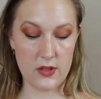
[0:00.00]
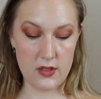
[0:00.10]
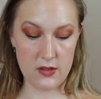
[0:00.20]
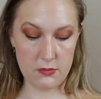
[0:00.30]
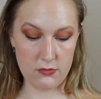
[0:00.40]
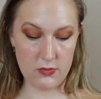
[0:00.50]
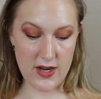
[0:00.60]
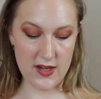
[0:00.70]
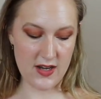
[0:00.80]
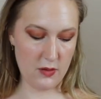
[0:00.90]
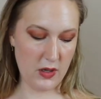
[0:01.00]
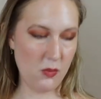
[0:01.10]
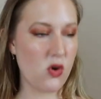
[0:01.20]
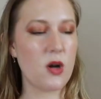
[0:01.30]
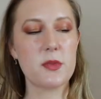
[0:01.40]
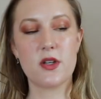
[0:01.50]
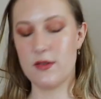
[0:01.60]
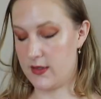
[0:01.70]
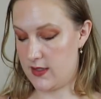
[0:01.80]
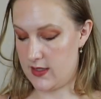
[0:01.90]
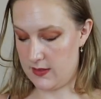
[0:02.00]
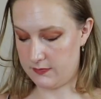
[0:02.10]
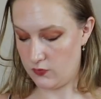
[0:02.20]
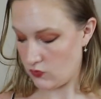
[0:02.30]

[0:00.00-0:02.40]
Um, why did I wear warm tones today?